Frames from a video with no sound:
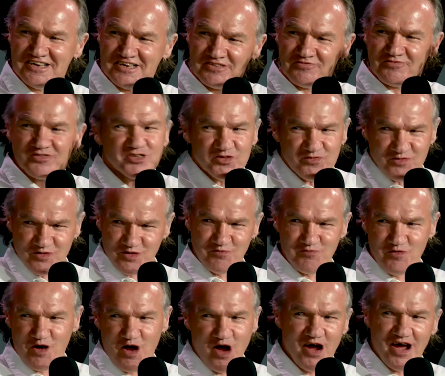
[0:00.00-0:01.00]
just for a
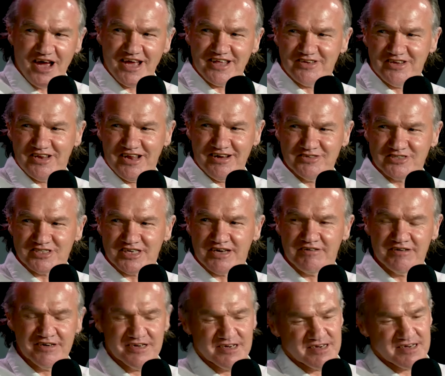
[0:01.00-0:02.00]
ride, you know,
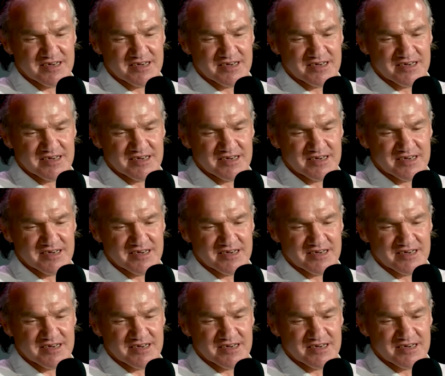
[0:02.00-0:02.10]
so